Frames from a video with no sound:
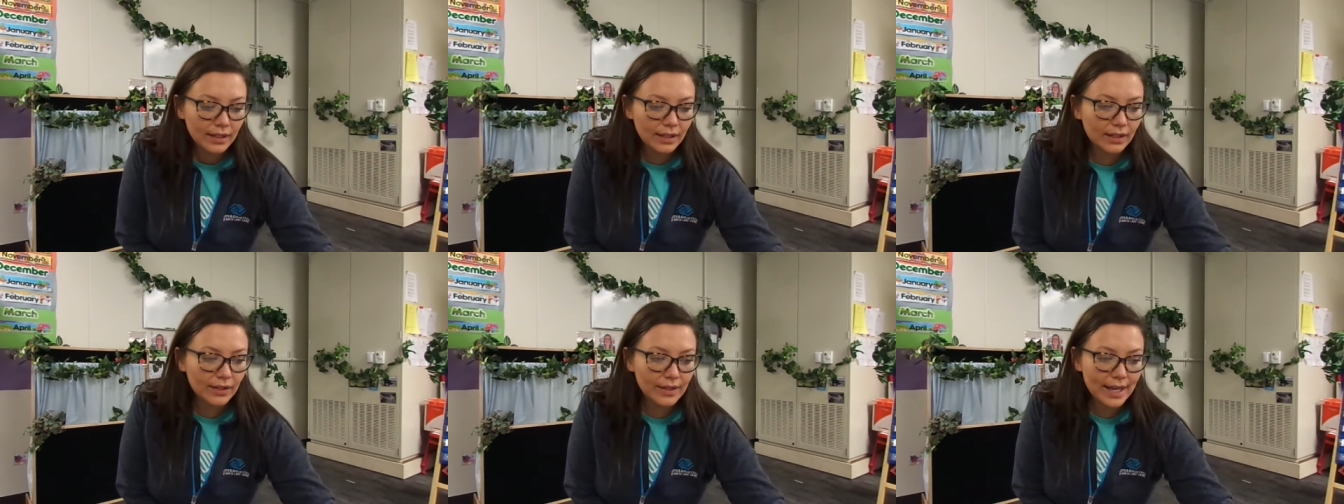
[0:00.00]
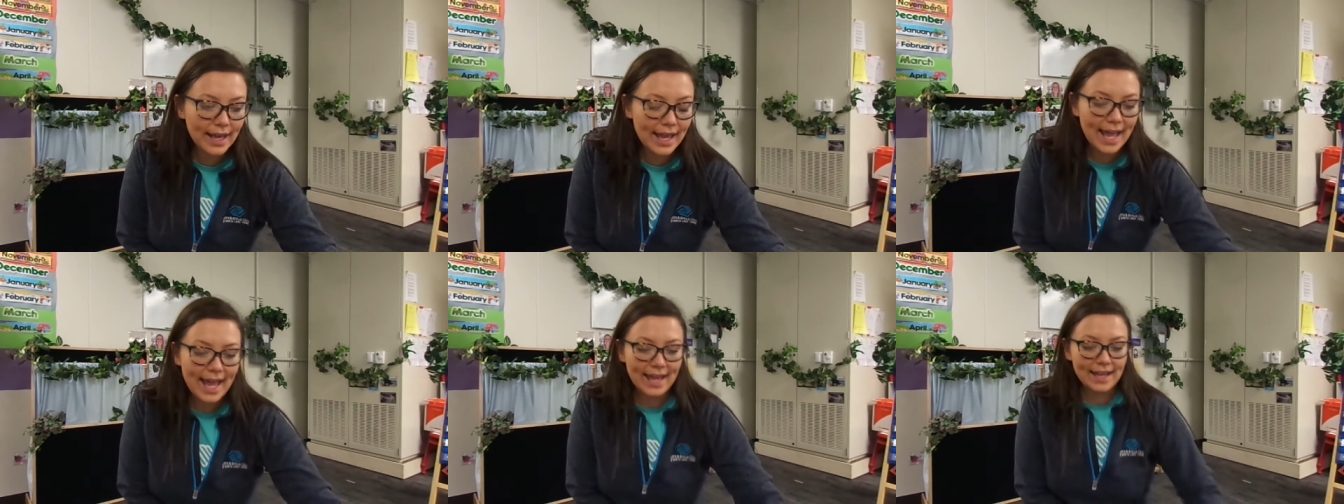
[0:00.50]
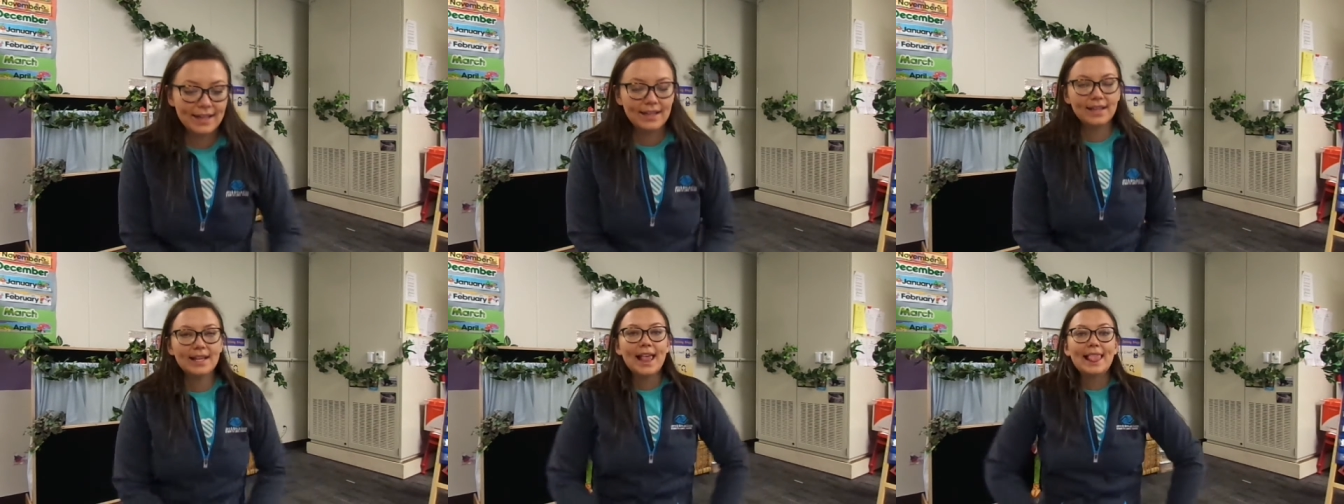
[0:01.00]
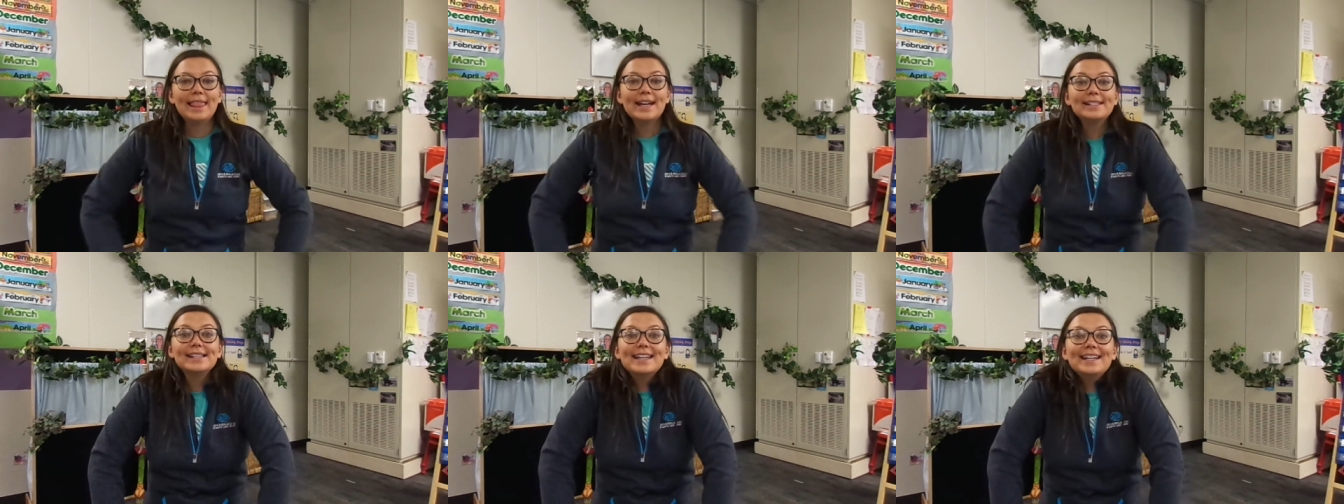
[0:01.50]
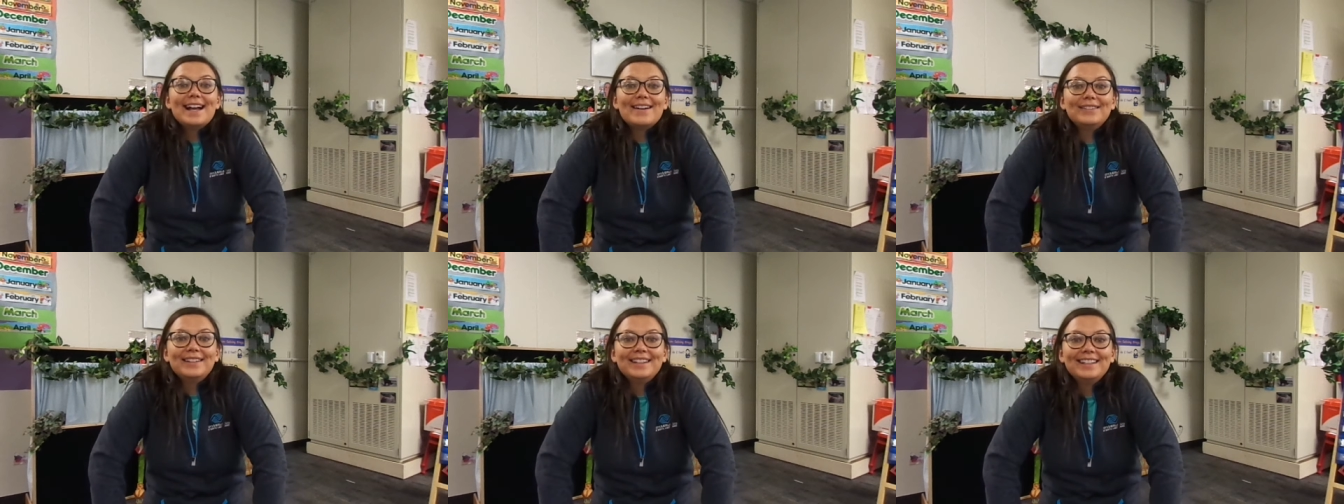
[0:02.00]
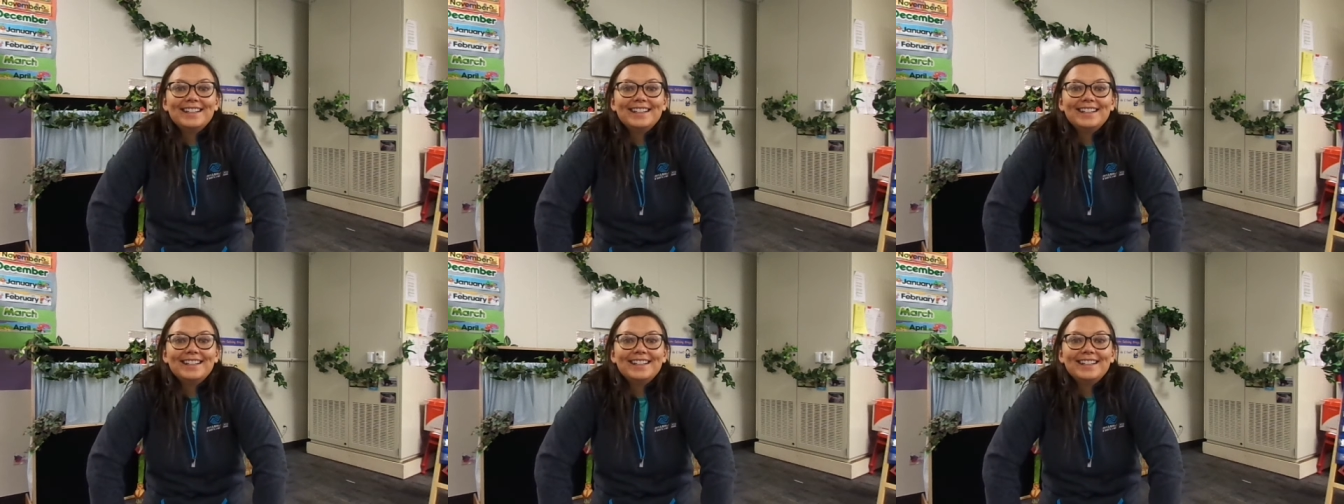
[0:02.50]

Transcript: Okay, let's lay down.